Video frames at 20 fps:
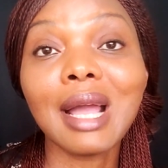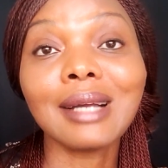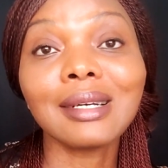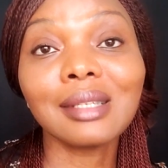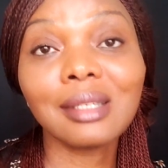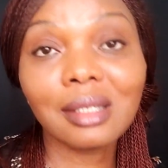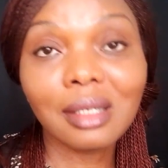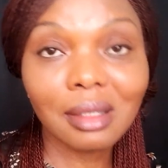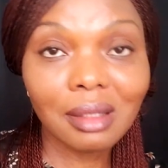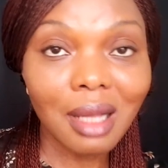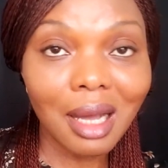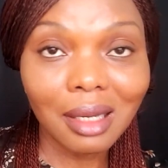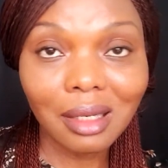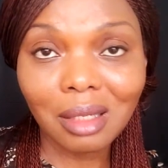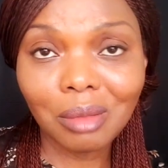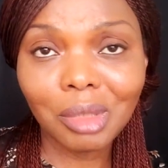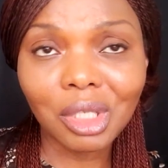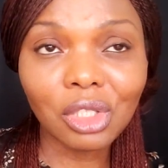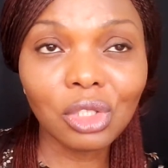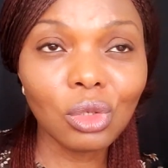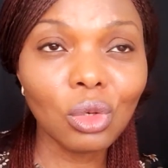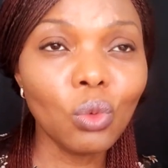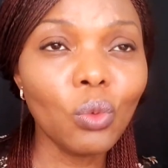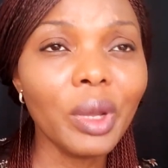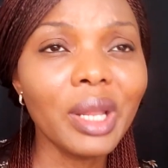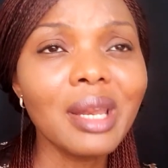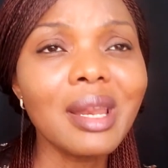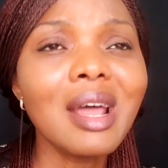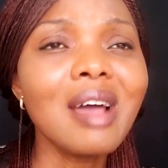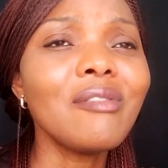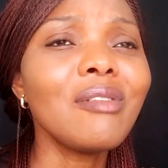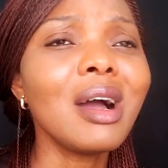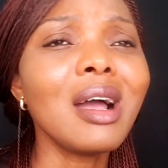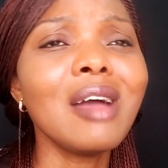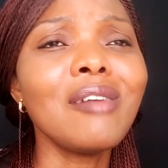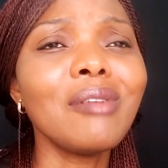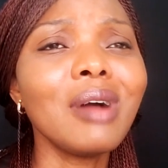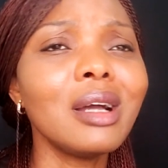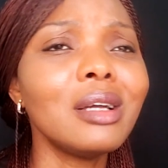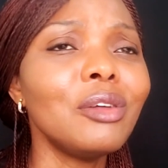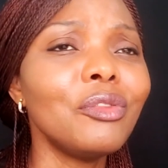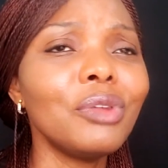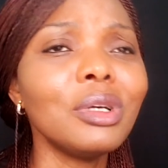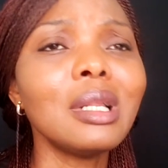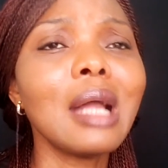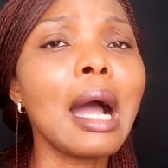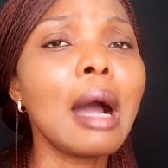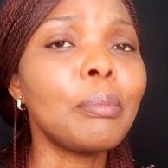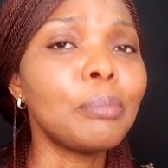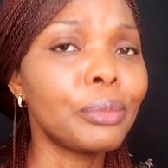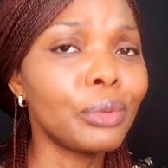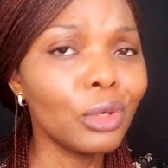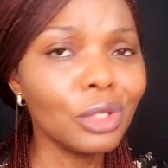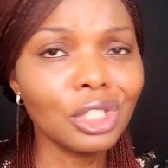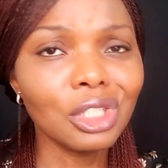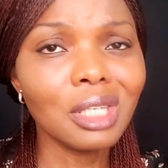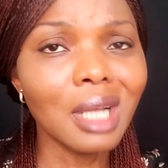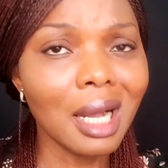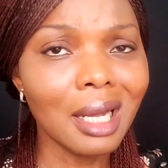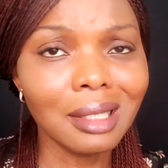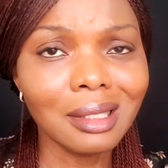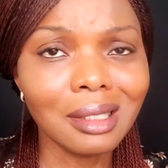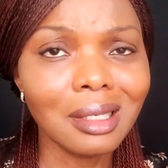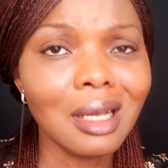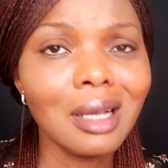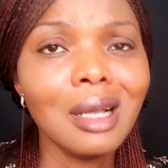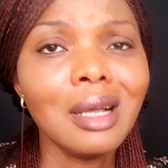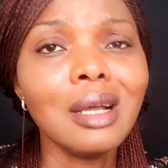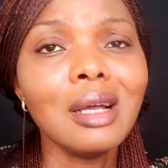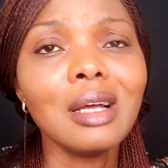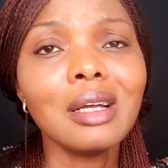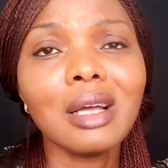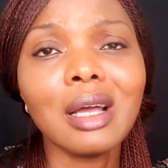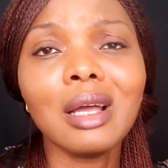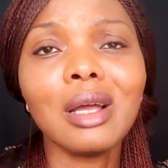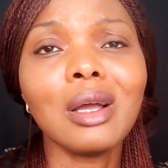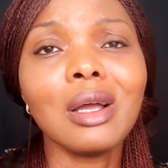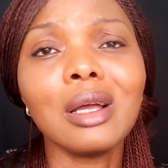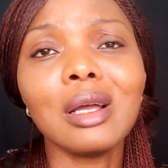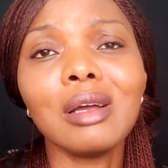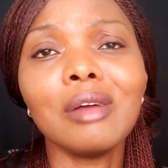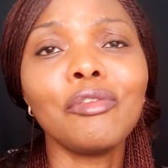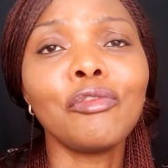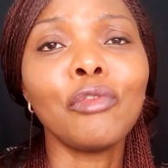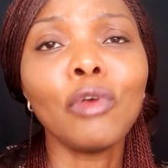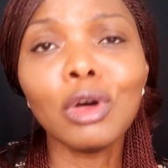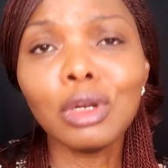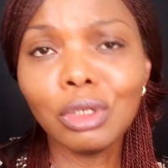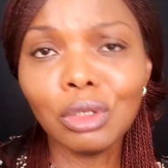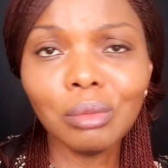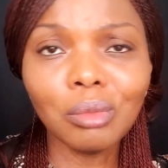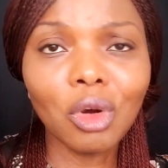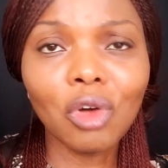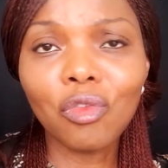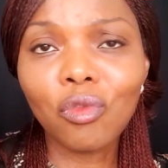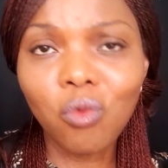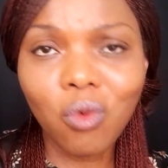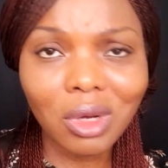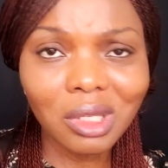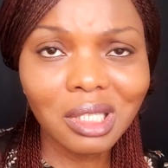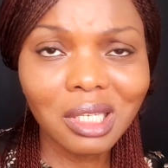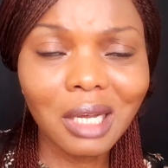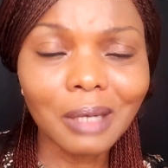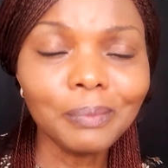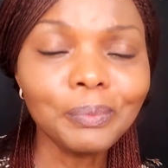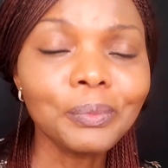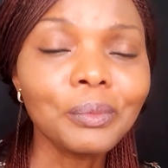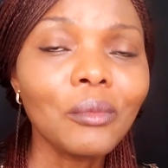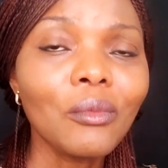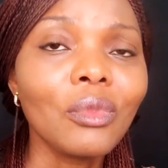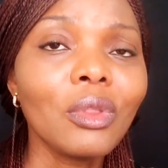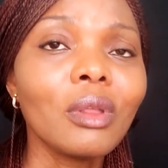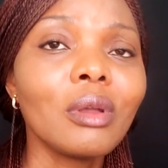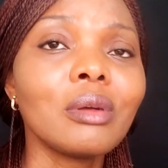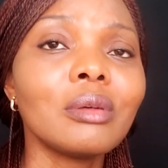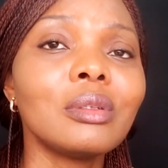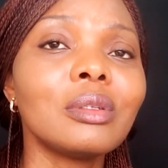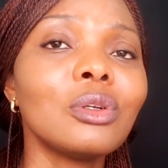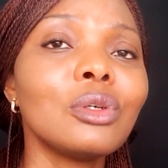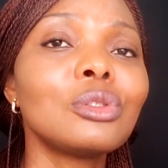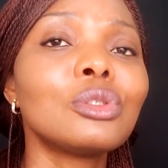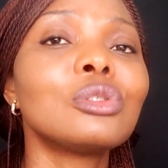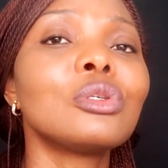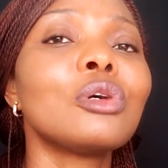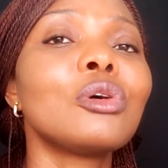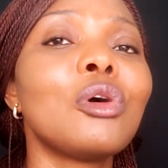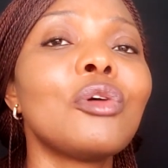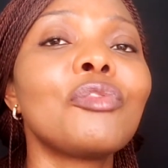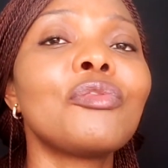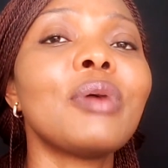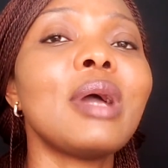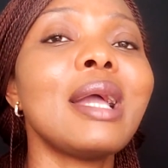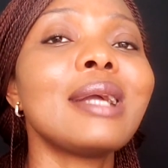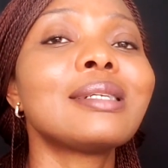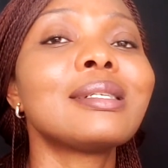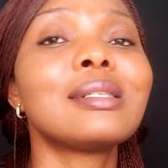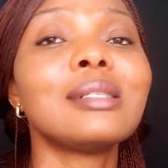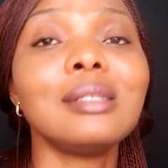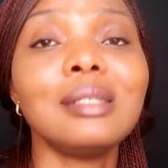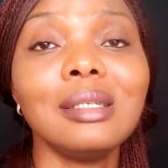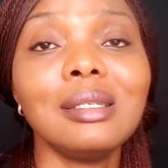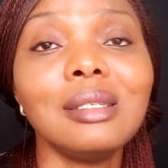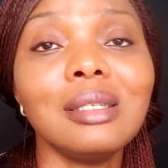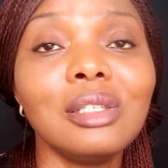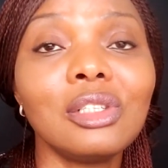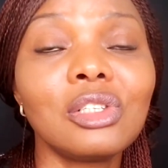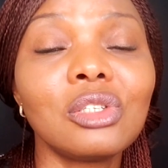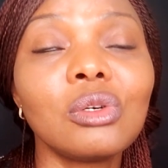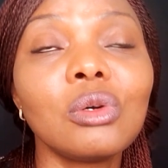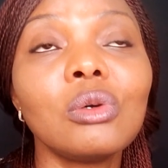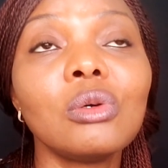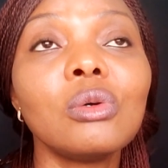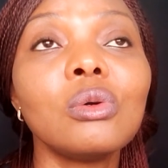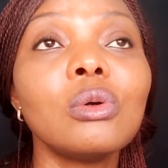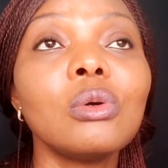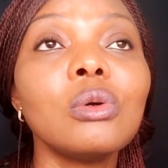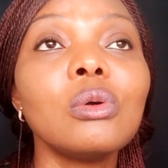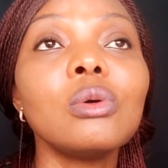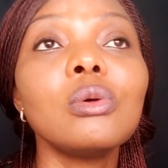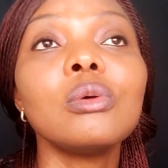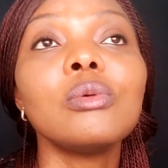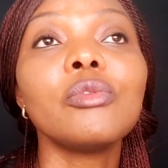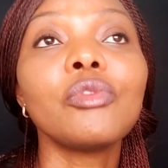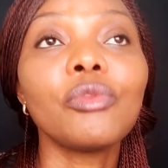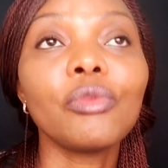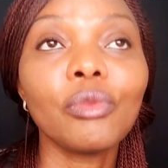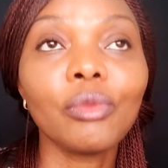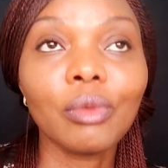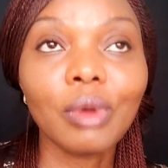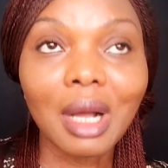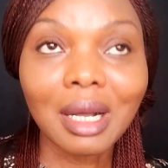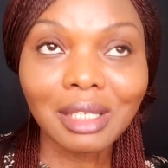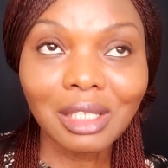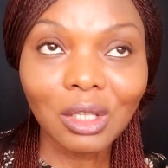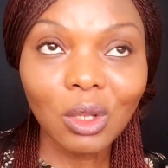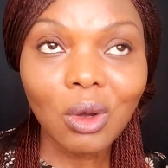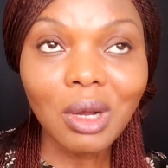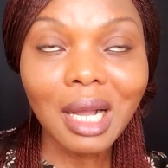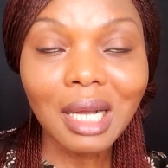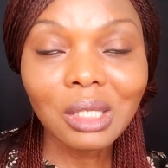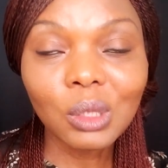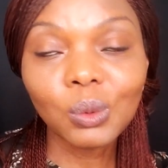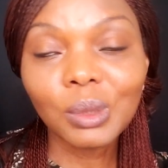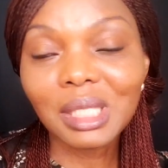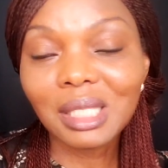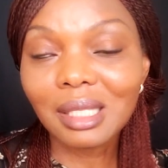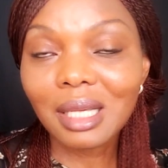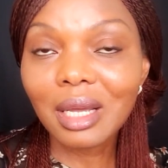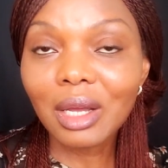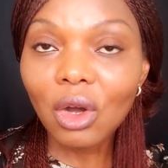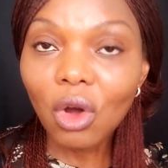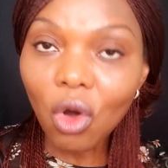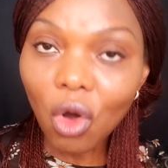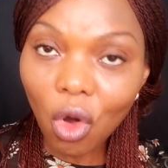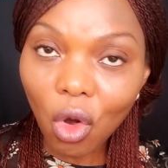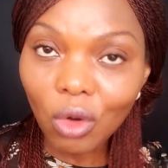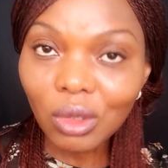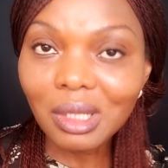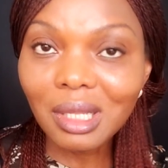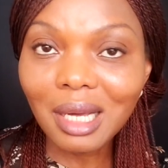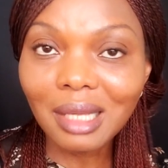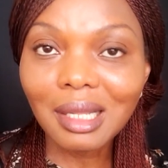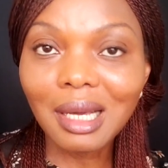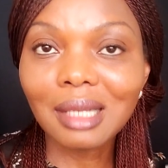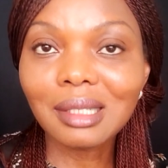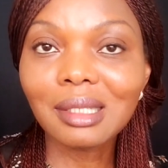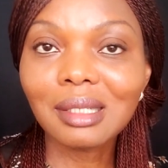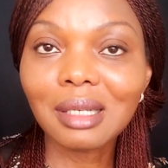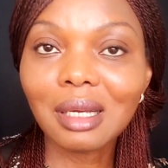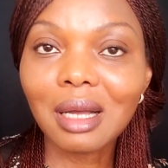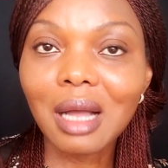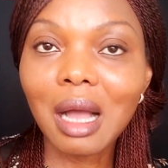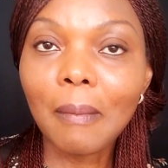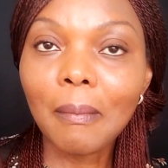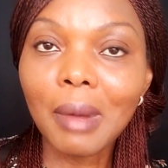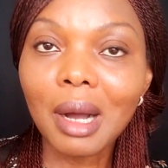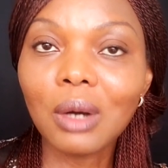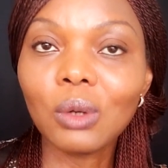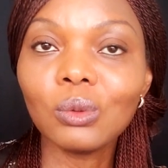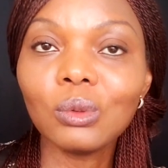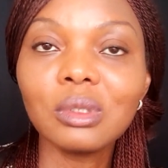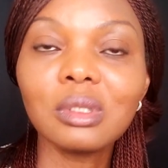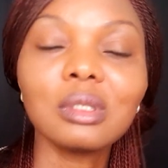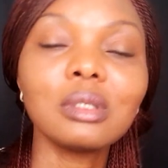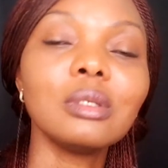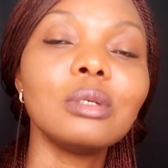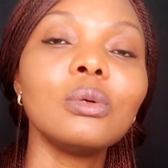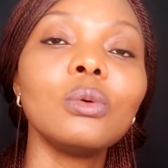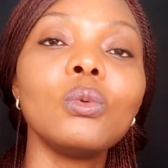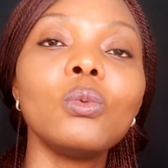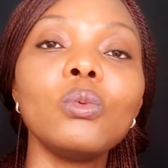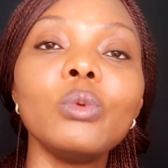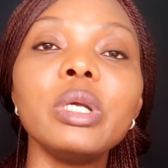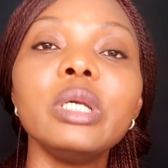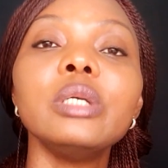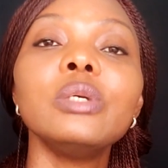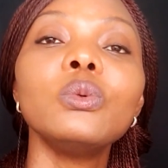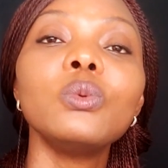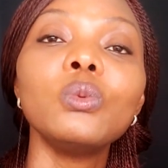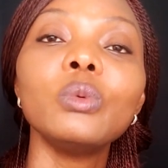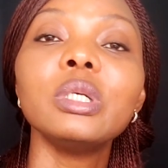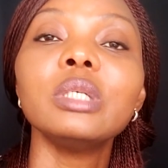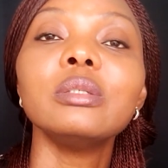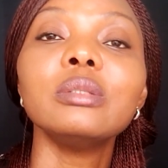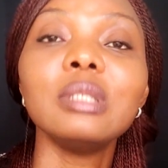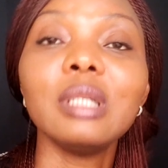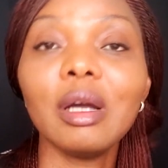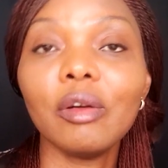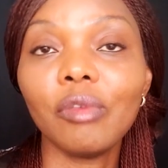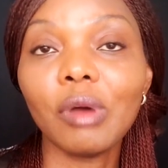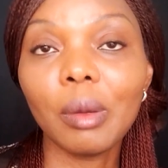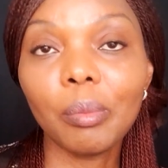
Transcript: exceed that limit. So we never ever even approach that volume of water, not to talk of exceeding it. So as long as we stay under that amount, we will never